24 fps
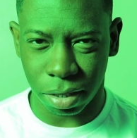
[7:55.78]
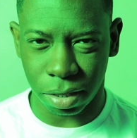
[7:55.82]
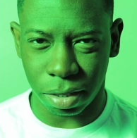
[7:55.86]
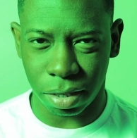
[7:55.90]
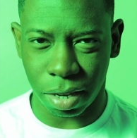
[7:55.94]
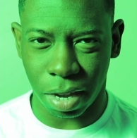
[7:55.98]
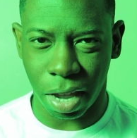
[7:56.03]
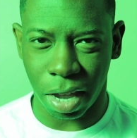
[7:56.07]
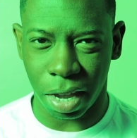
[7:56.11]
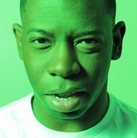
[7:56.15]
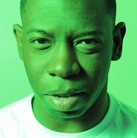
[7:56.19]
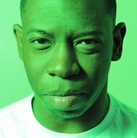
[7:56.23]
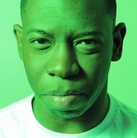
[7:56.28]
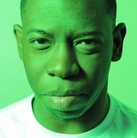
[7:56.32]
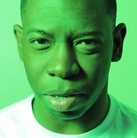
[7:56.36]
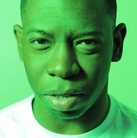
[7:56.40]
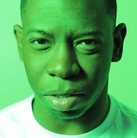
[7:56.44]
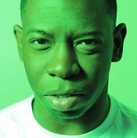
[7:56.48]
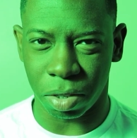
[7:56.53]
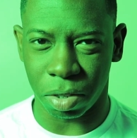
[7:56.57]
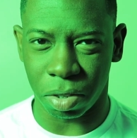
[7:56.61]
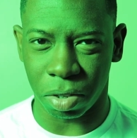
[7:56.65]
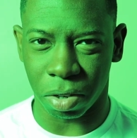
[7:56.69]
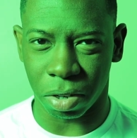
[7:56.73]
take me
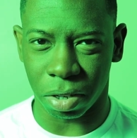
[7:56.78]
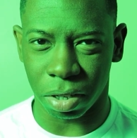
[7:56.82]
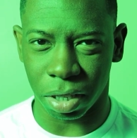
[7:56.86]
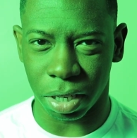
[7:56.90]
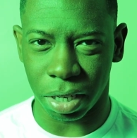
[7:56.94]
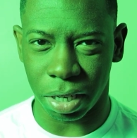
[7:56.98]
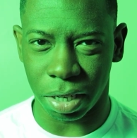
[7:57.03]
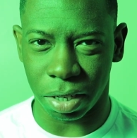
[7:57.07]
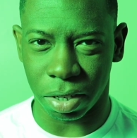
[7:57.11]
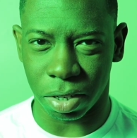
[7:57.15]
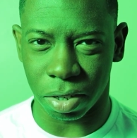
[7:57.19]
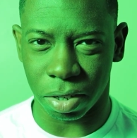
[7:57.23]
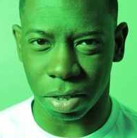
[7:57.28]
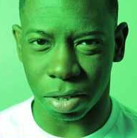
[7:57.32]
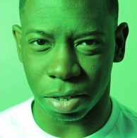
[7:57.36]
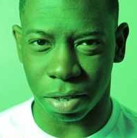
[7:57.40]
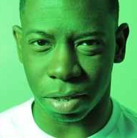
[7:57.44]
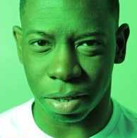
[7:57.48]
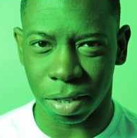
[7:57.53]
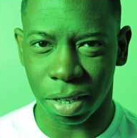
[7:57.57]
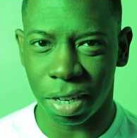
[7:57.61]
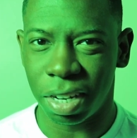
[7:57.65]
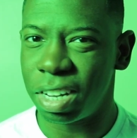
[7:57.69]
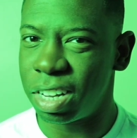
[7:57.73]
to your
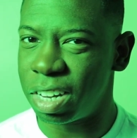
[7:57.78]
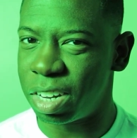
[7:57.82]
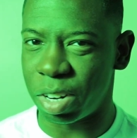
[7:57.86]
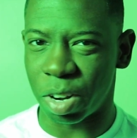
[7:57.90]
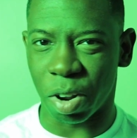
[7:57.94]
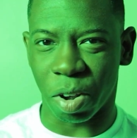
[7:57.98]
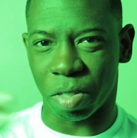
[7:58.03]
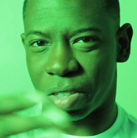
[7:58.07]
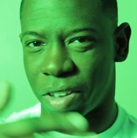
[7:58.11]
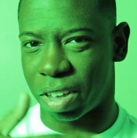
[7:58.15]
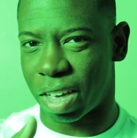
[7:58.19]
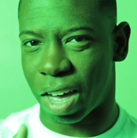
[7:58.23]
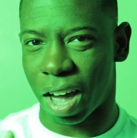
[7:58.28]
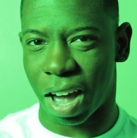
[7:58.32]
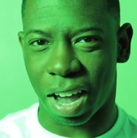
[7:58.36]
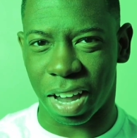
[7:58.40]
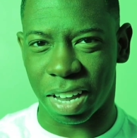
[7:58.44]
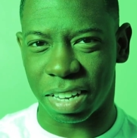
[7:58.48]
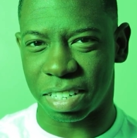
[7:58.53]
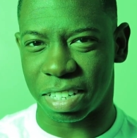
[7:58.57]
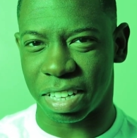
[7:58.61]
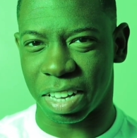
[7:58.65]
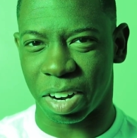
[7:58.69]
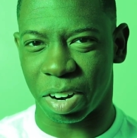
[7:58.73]
leader. The
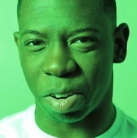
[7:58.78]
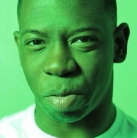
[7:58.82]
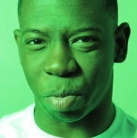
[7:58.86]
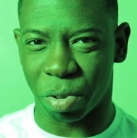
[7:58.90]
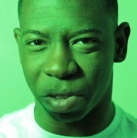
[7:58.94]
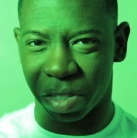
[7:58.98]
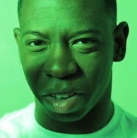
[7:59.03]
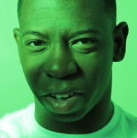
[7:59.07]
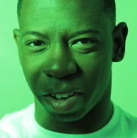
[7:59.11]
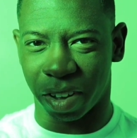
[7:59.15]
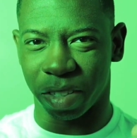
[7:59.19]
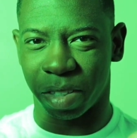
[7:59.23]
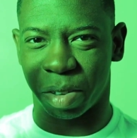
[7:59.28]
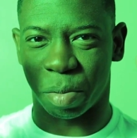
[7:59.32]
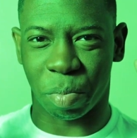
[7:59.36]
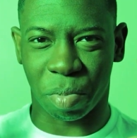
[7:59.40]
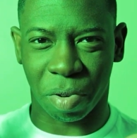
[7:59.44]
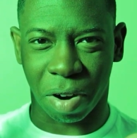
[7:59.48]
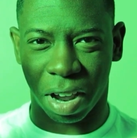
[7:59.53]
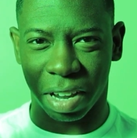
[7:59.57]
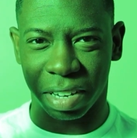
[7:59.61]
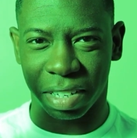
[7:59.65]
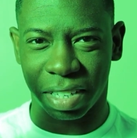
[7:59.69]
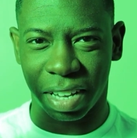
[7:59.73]
guys there with all the
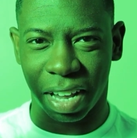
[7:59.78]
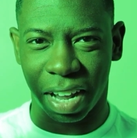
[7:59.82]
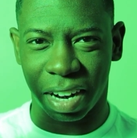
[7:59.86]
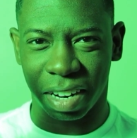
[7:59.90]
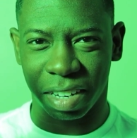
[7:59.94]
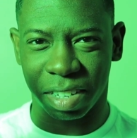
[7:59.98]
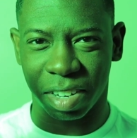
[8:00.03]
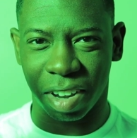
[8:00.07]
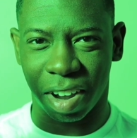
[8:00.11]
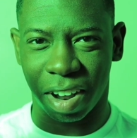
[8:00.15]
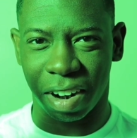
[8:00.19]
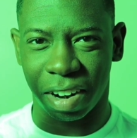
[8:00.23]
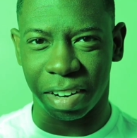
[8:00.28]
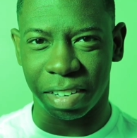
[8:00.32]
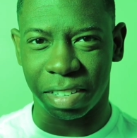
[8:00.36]
prosthetics on